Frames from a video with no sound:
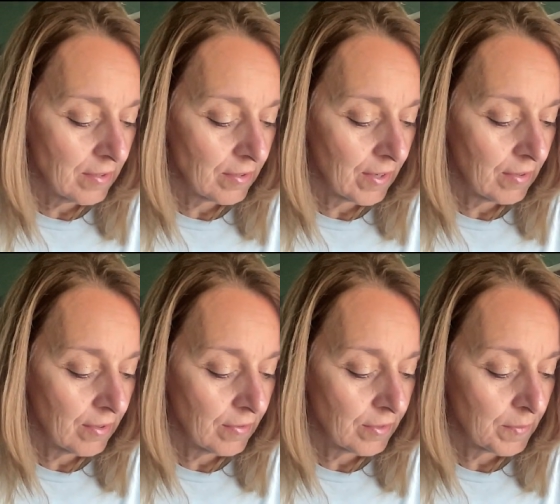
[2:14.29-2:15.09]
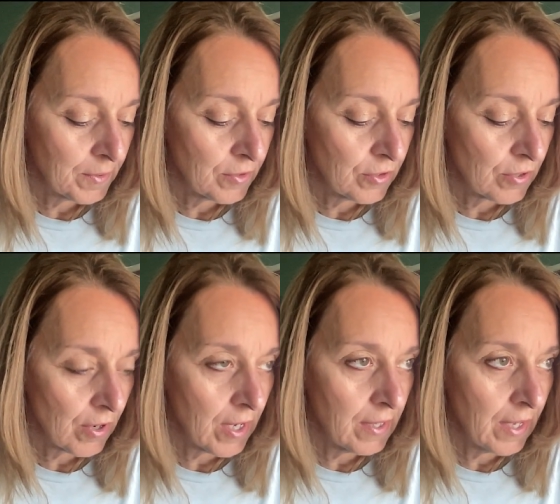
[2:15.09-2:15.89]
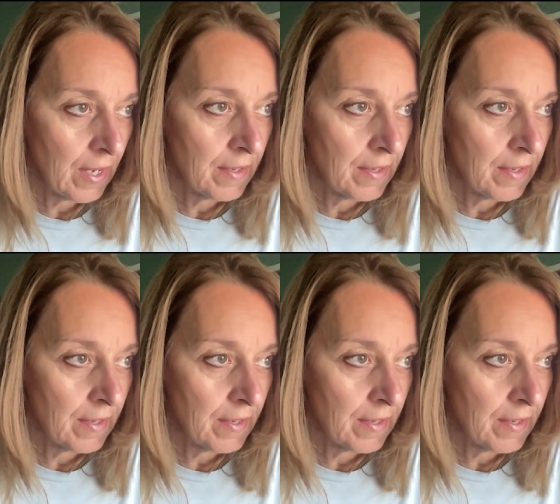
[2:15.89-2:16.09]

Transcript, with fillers: so I don't know if someone's trying that.